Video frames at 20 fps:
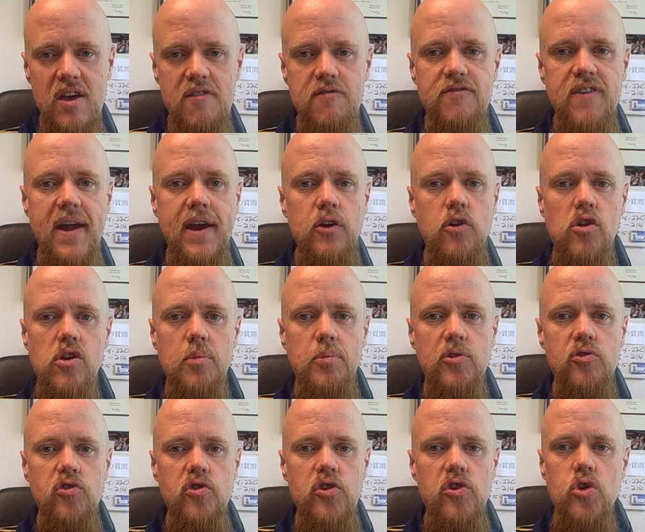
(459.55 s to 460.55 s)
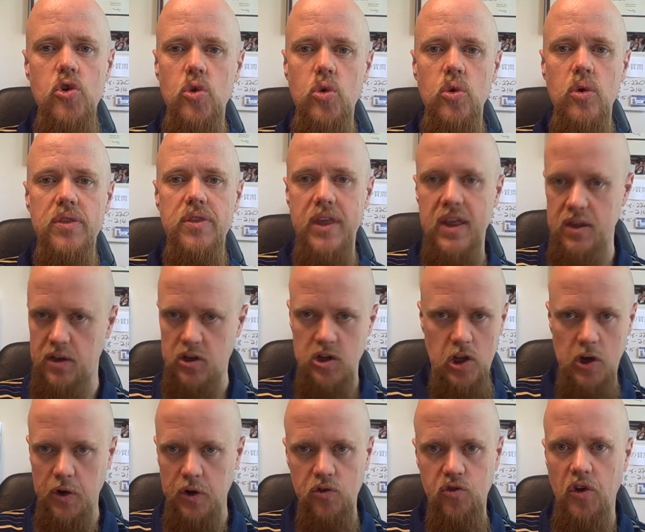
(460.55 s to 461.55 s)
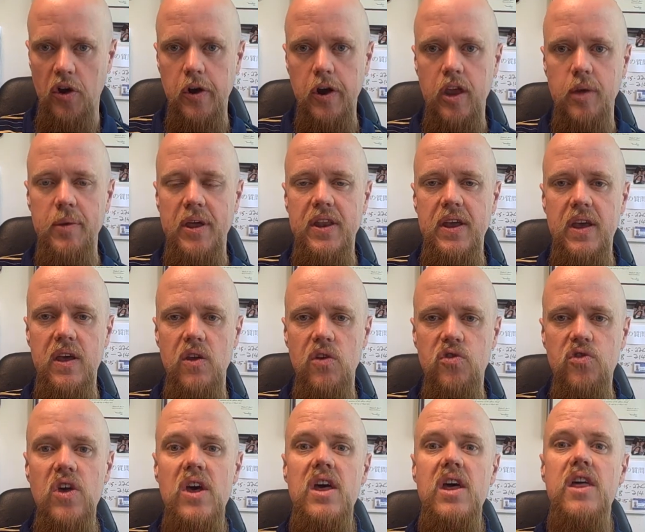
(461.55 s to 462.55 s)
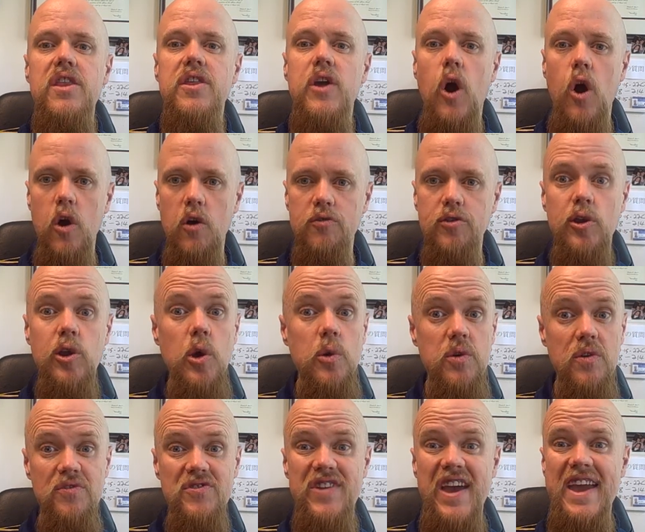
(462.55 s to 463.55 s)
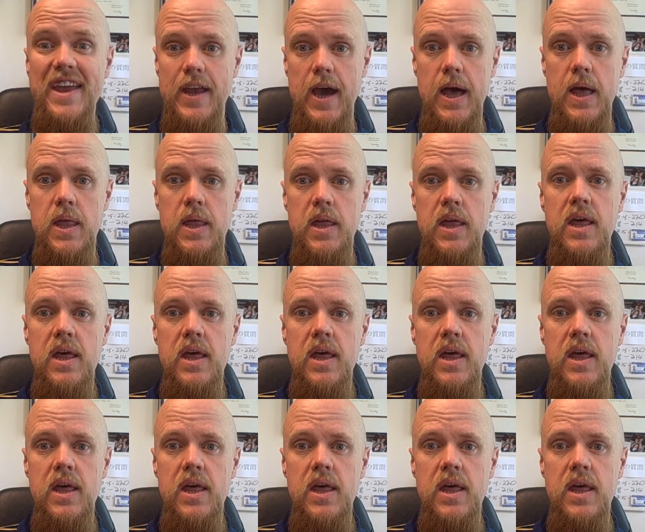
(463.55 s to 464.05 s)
Factor number 2, in Clark's argument, is the overload of data,